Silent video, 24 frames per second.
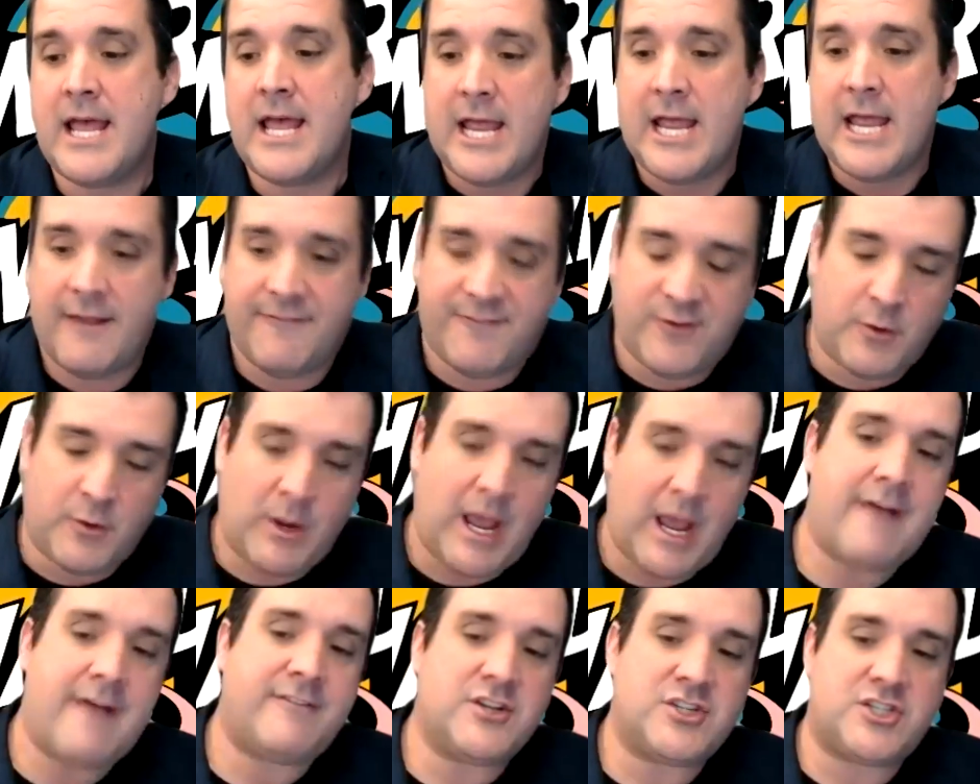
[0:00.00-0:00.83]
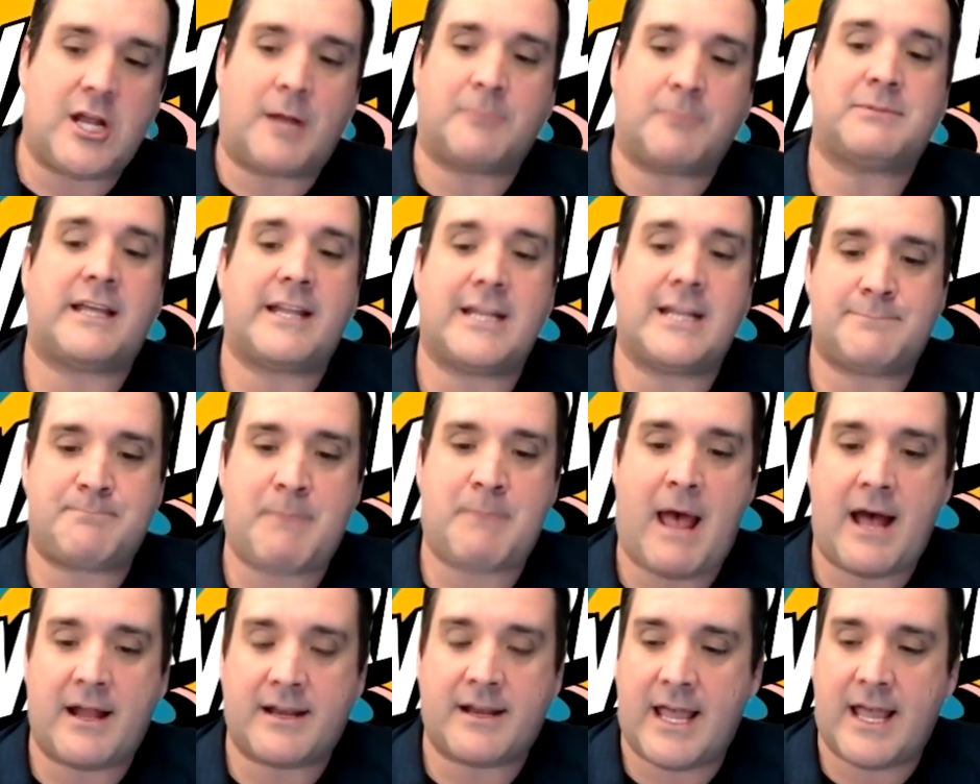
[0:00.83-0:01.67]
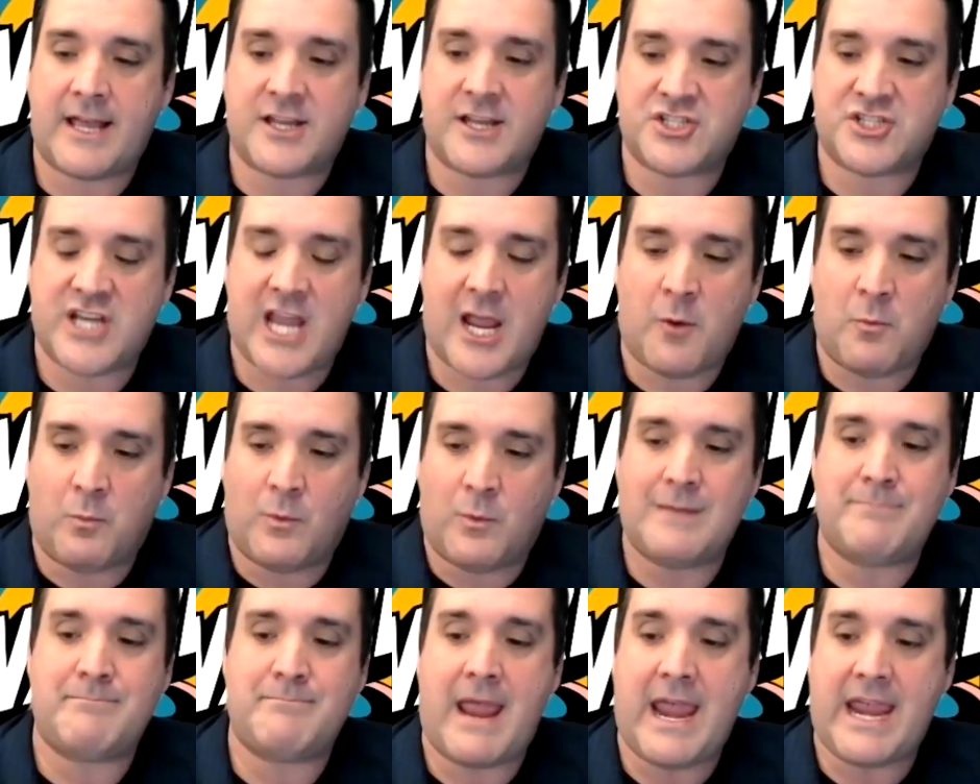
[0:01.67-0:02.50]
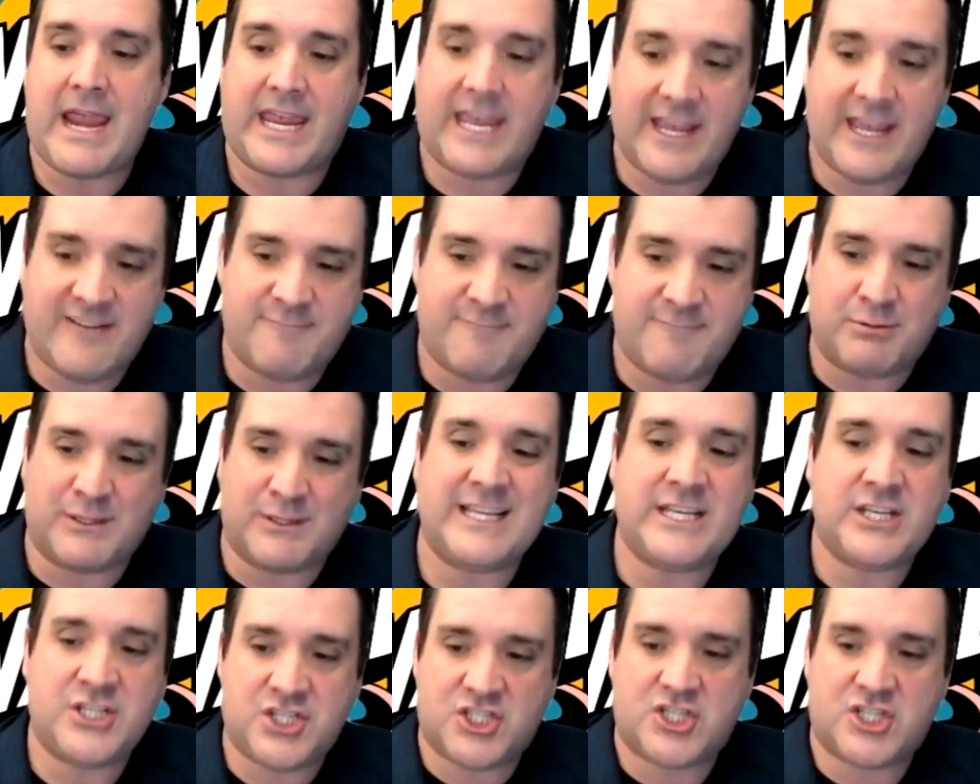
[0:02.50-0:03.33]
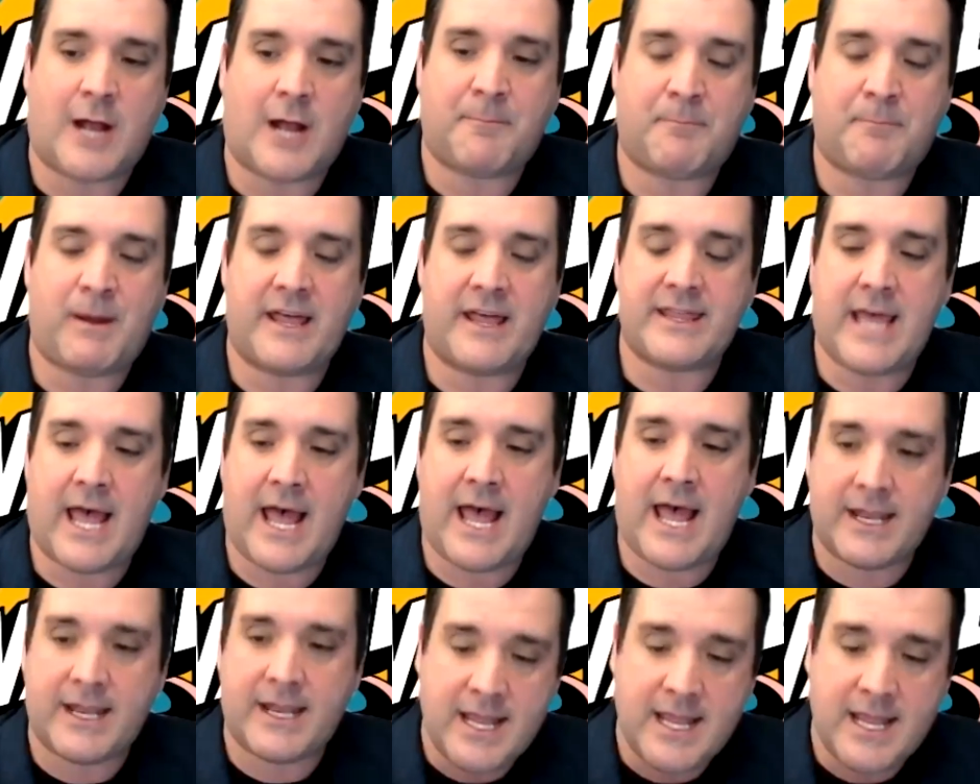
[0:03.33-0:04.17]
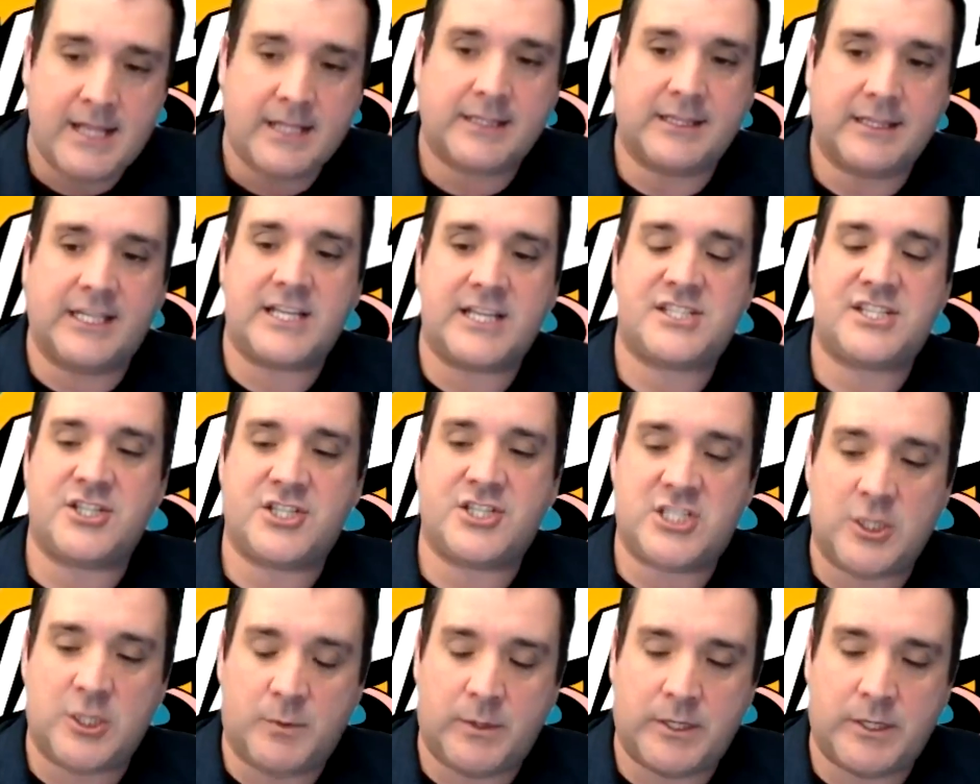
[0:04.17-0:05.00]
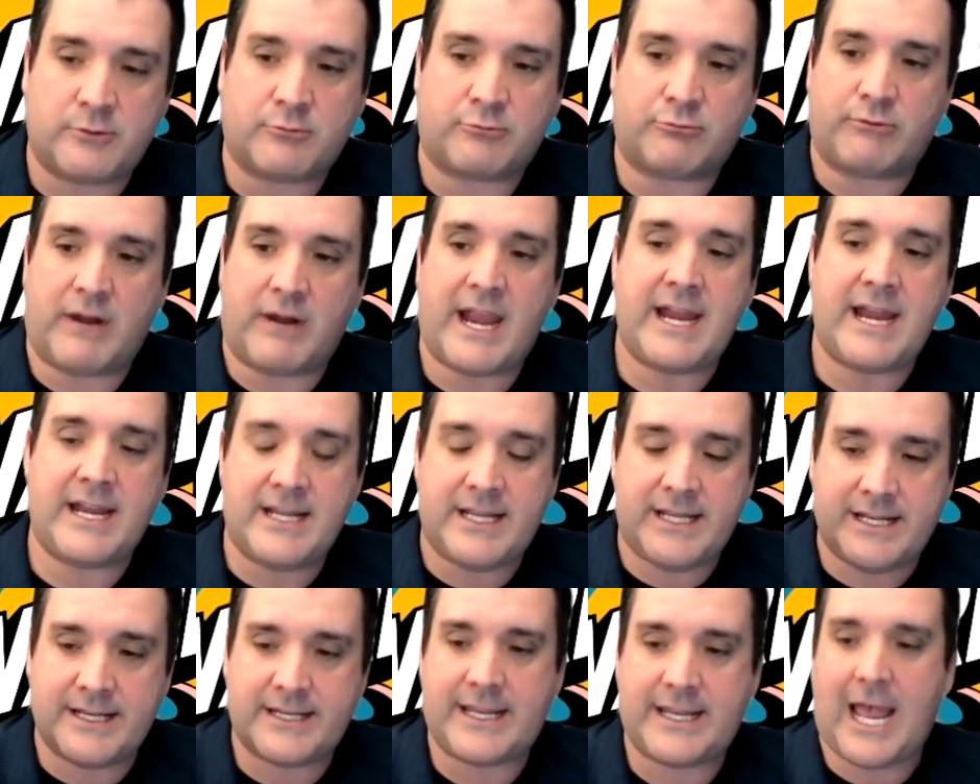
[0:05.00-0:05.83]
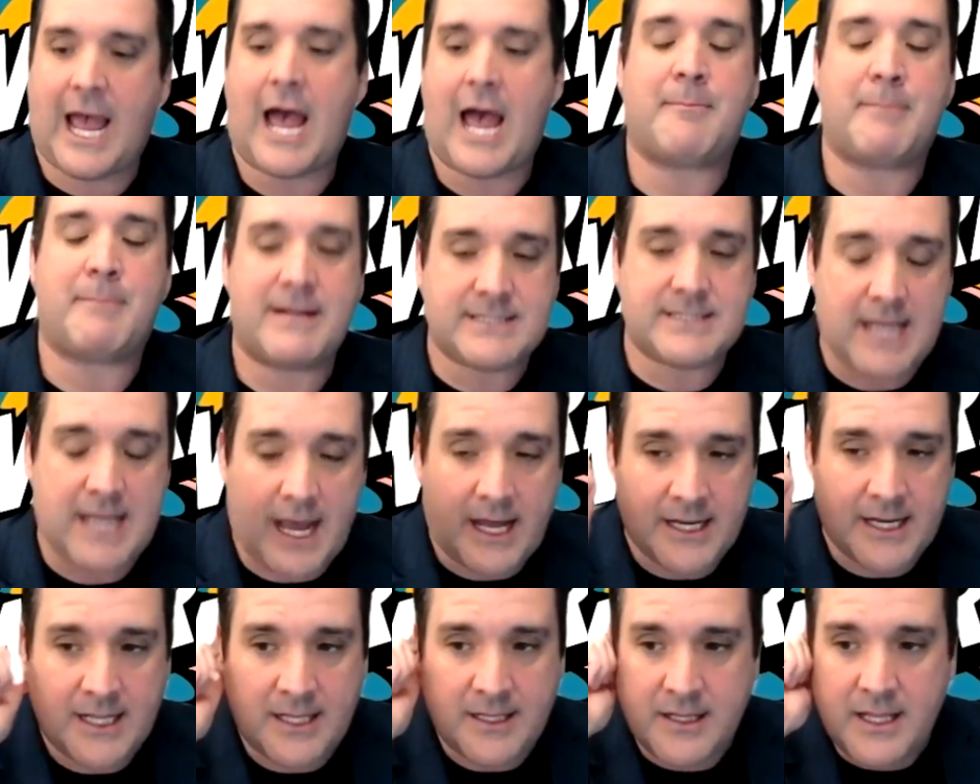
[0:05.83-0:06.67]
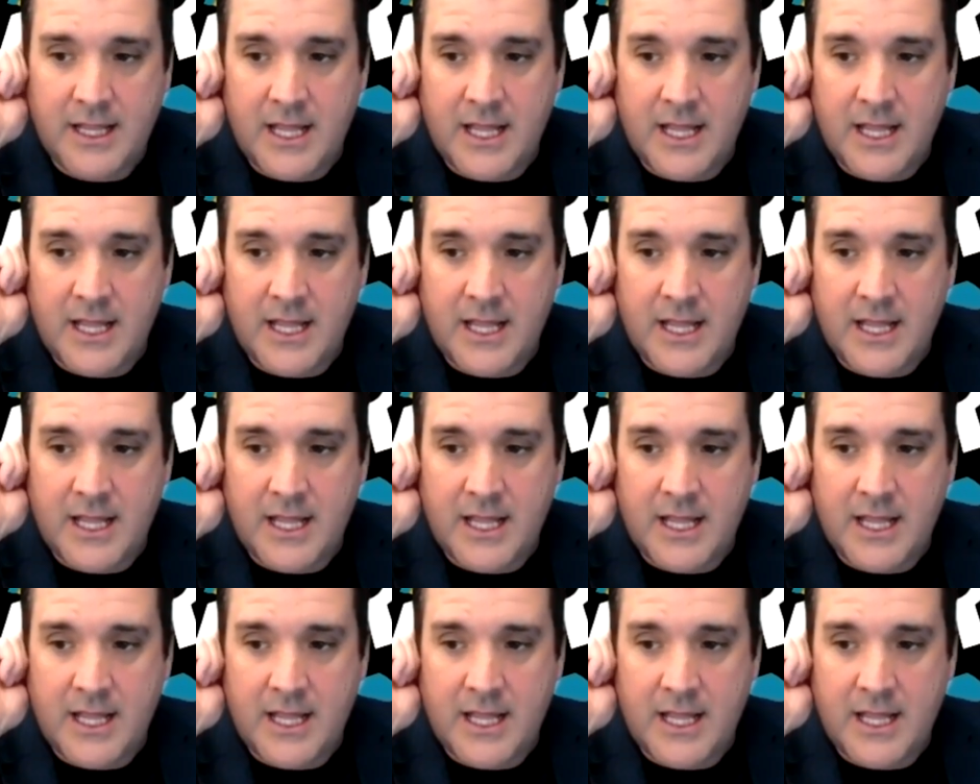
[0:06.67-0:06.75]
If you haven't jumped on his podcast yet, Win, Make, Give, please jump on that. Listen to it, rate it, and comment on it.